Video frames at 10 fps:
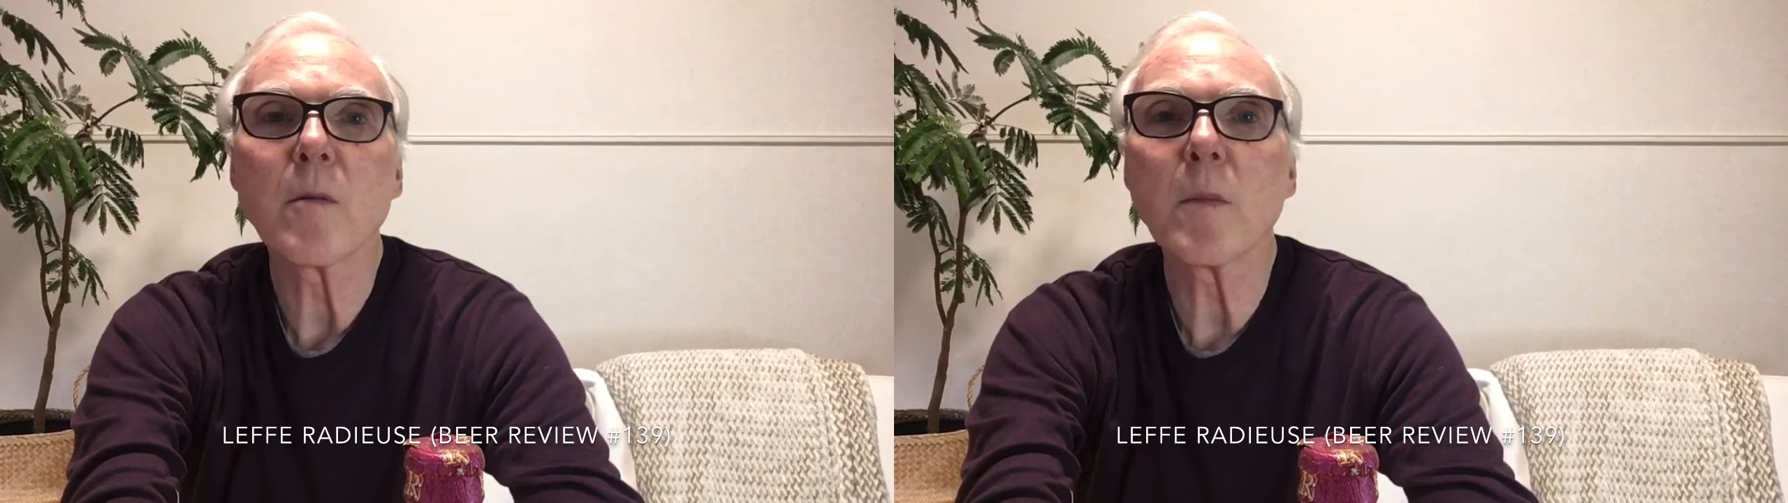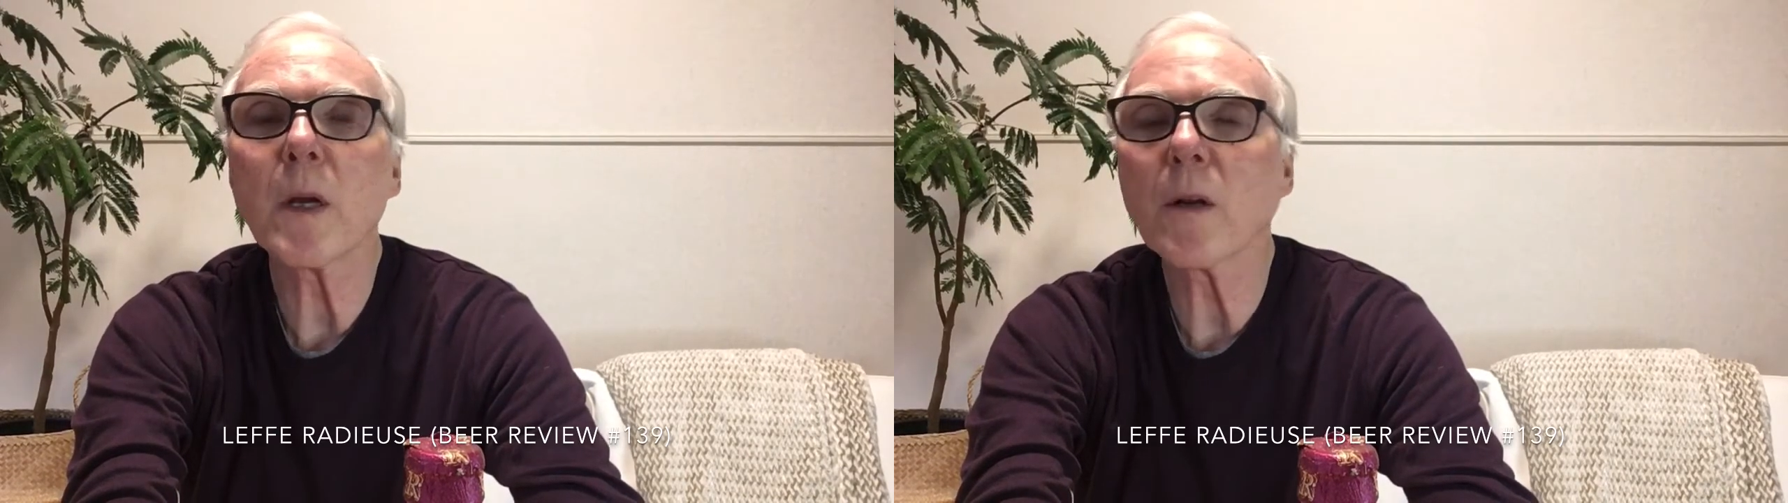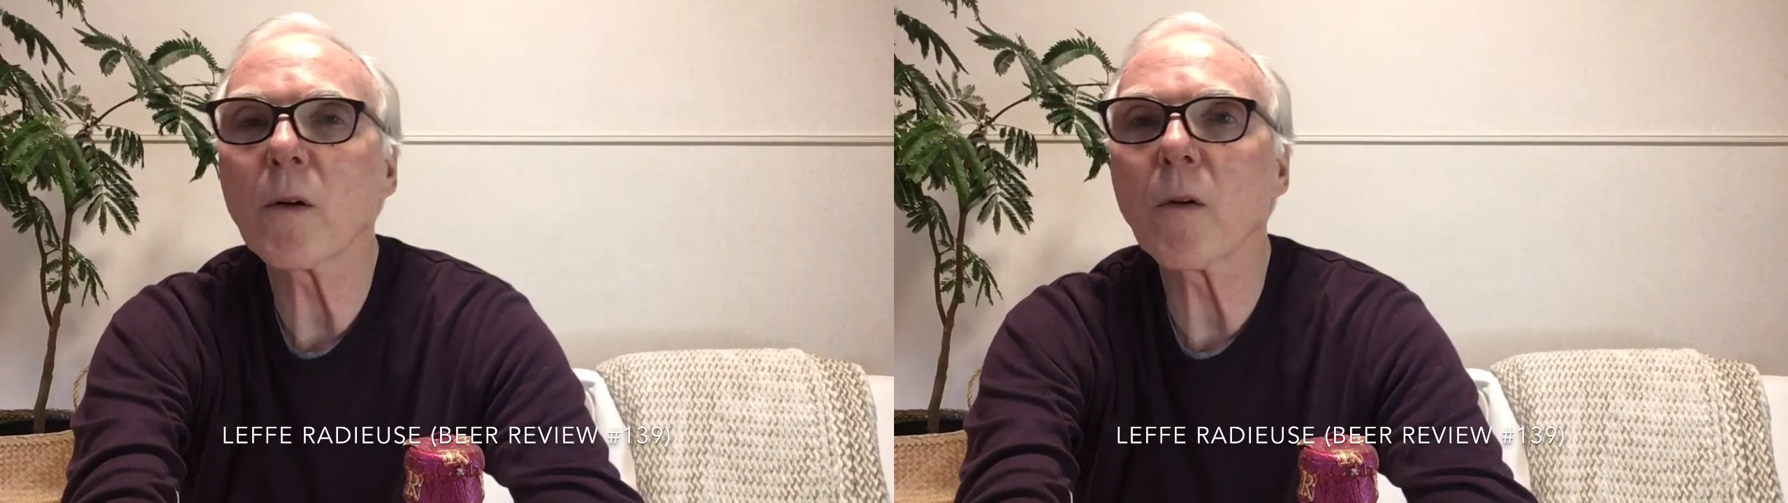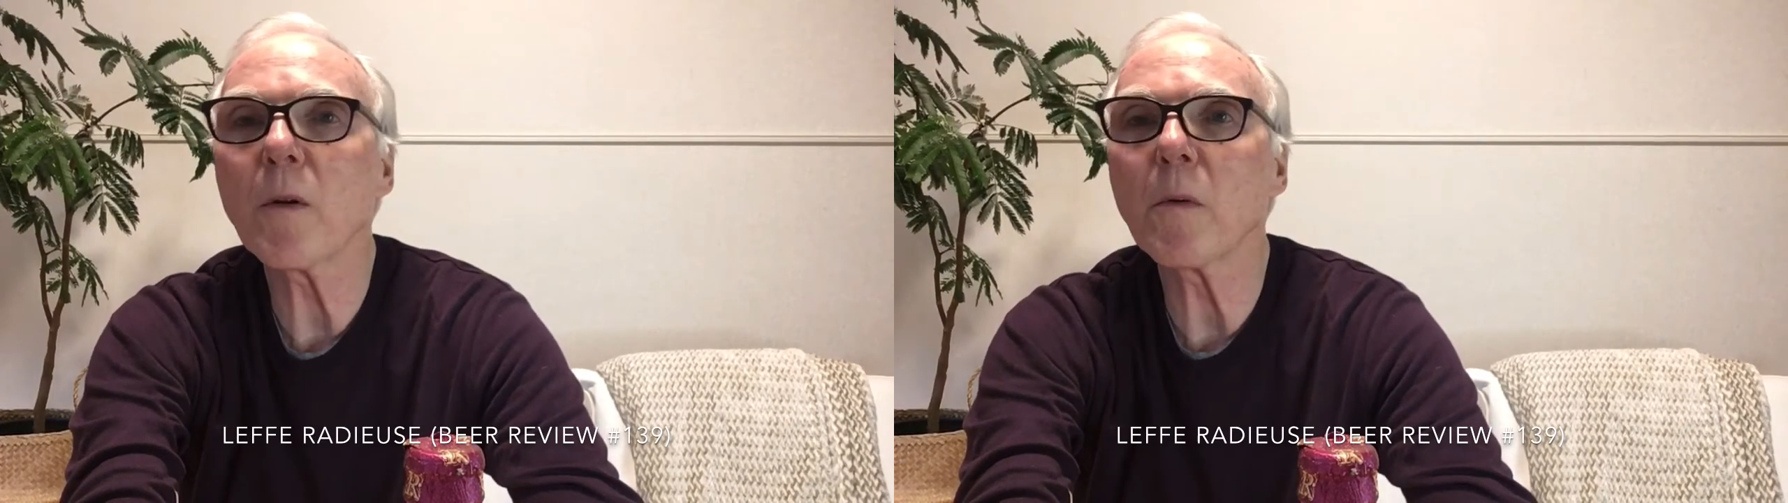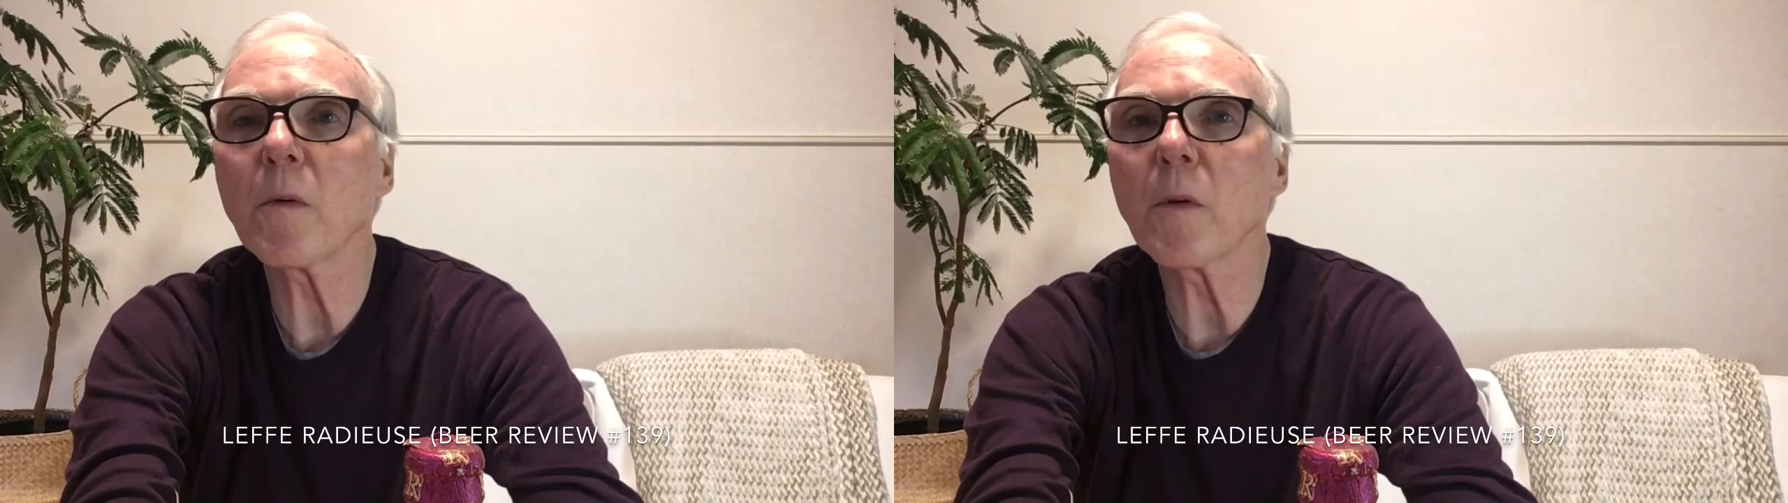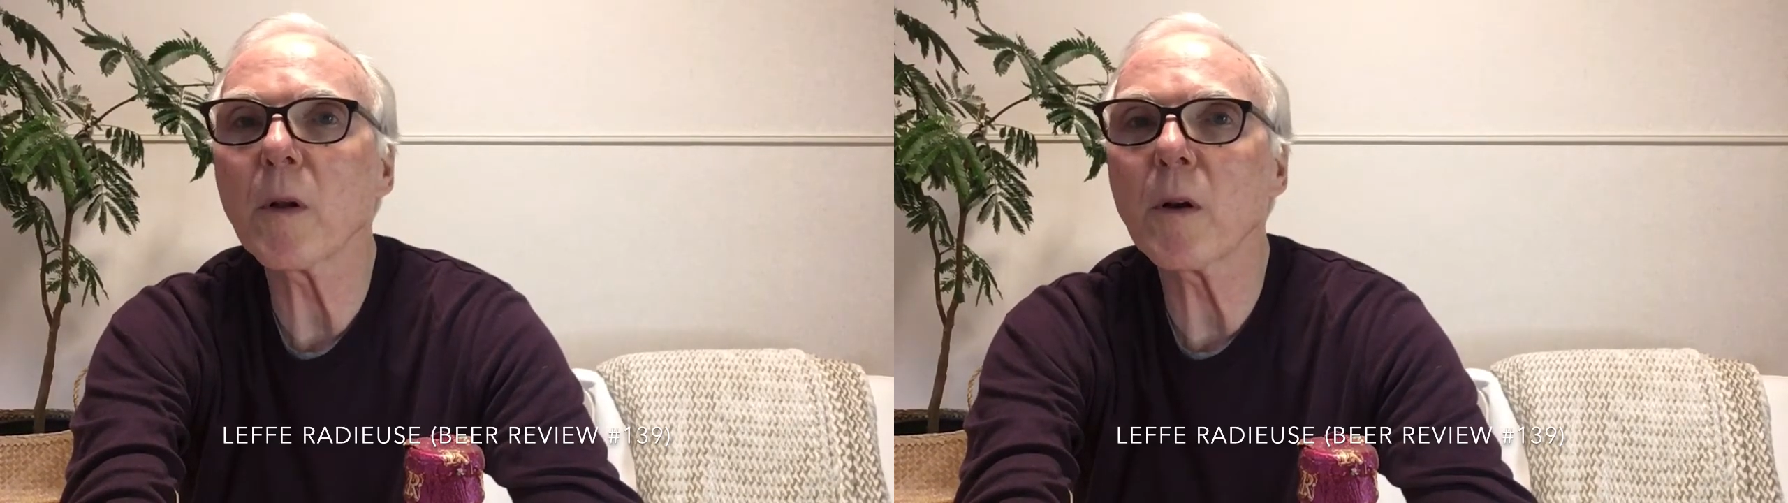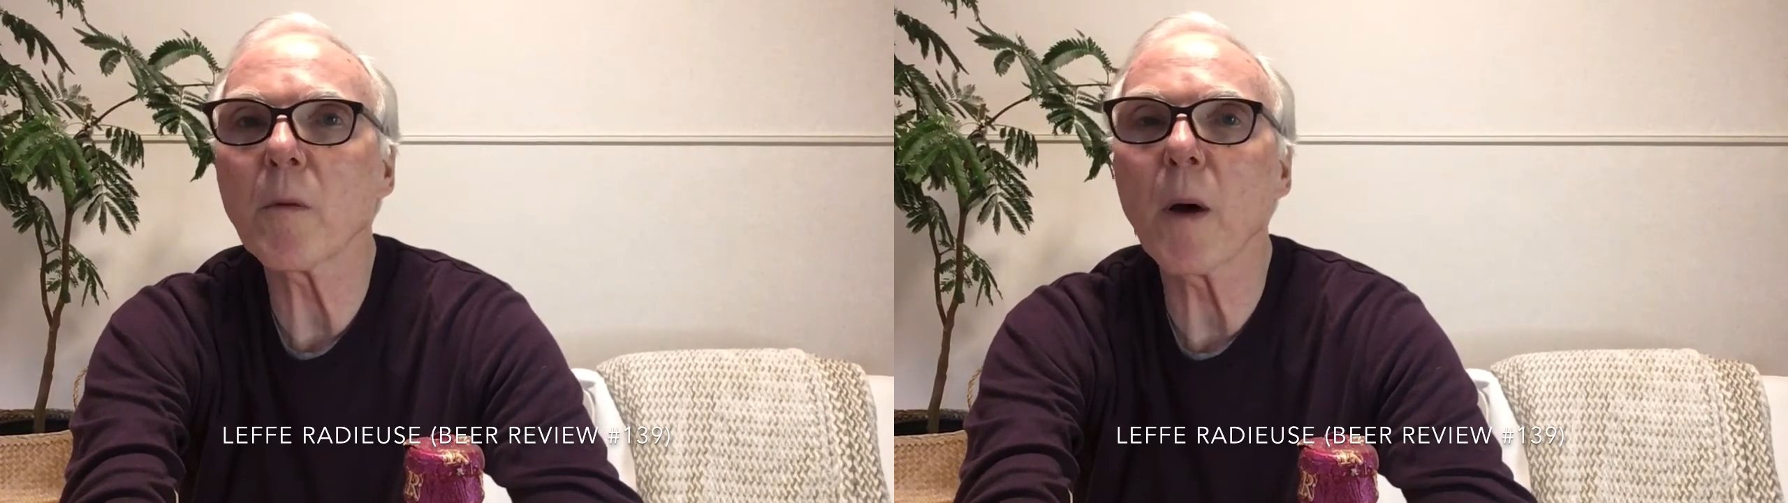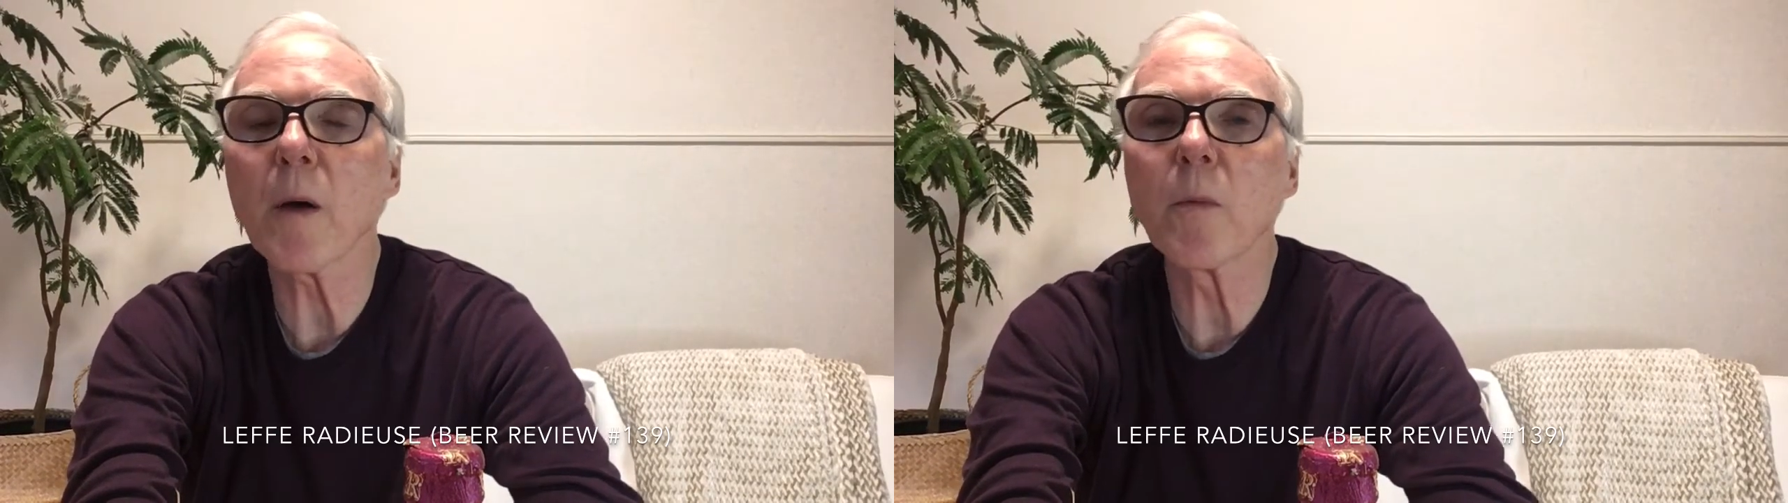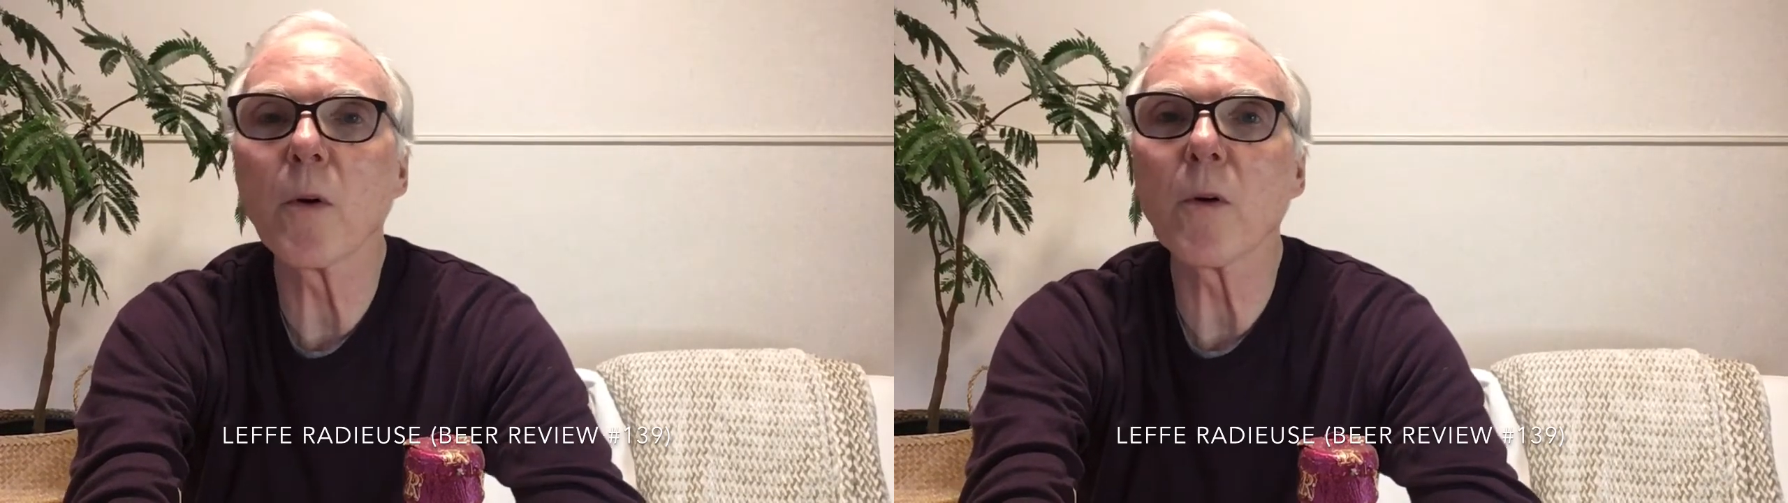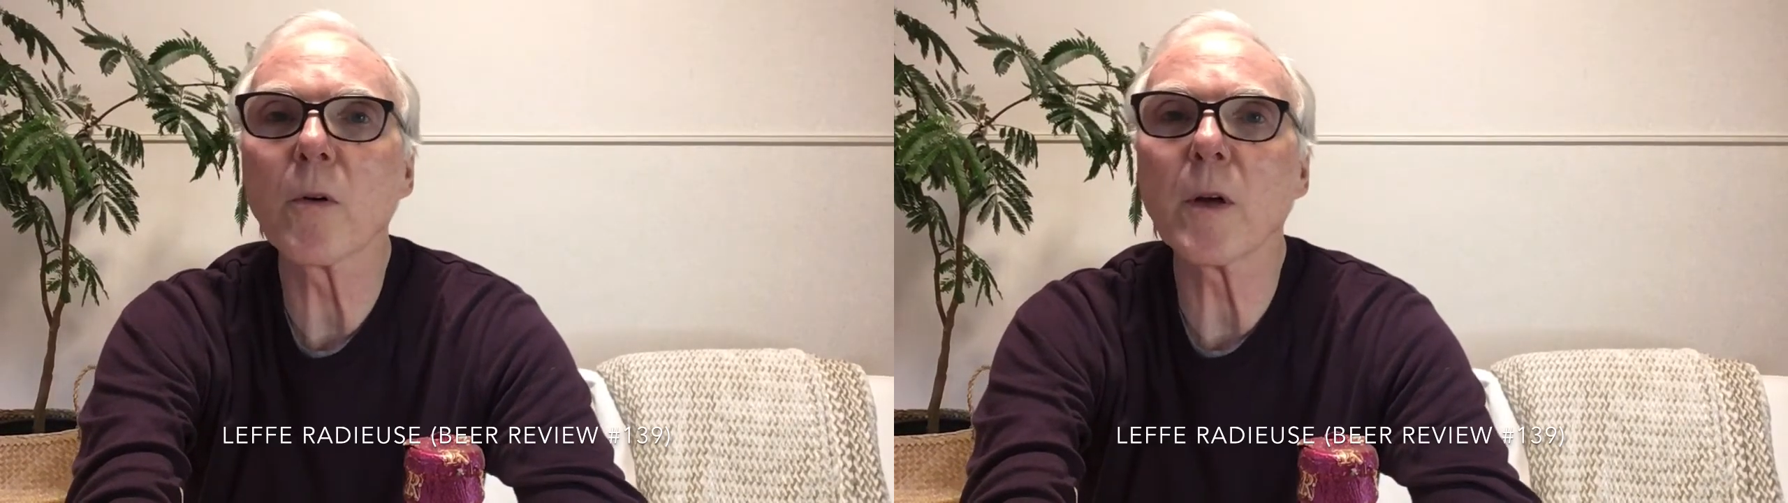made an agreement with a nearby
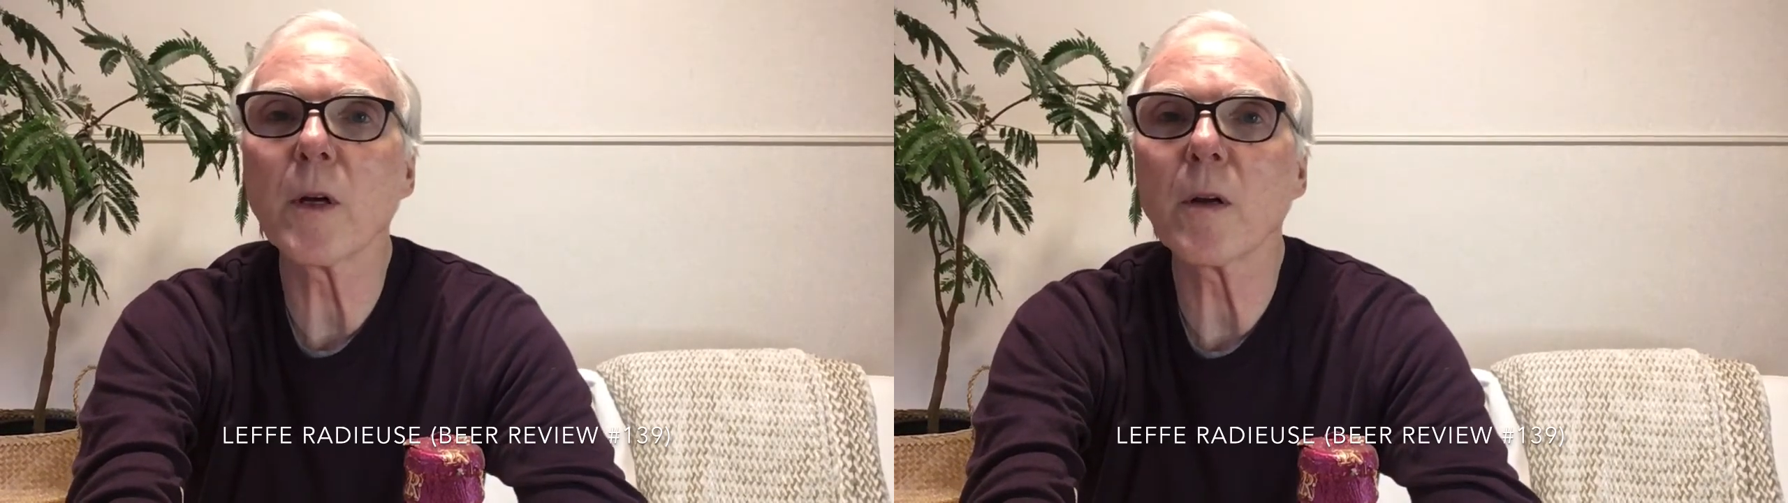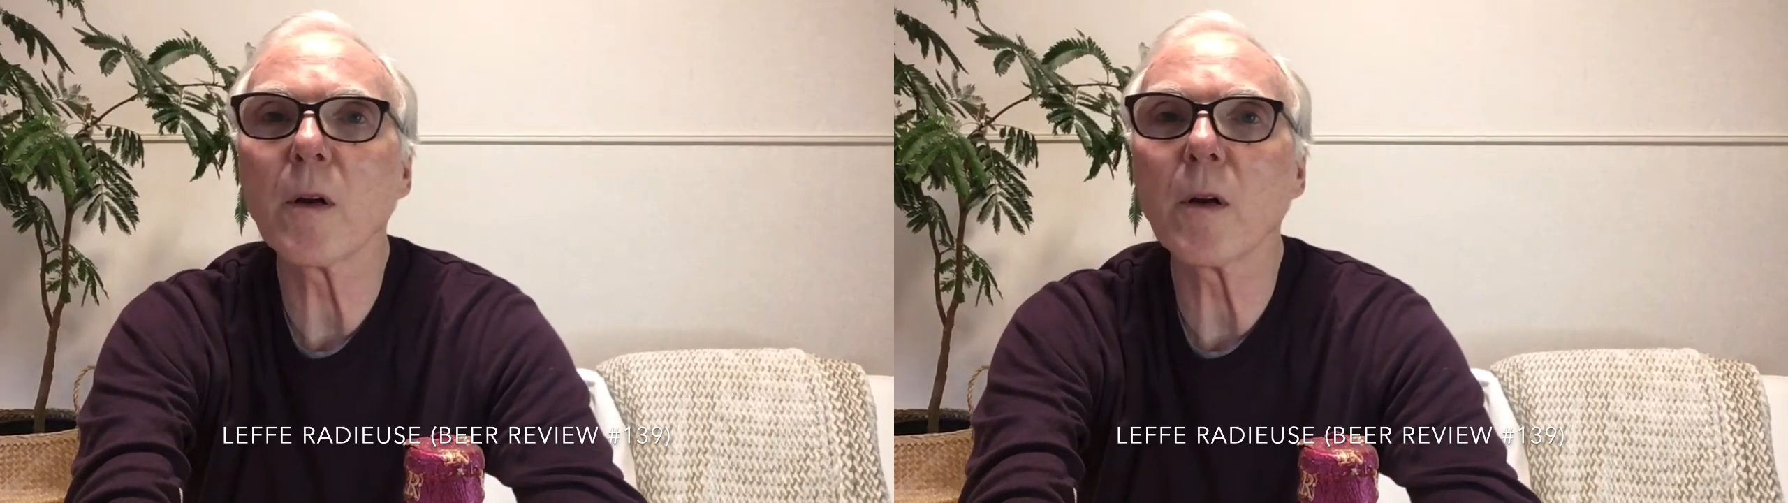brewery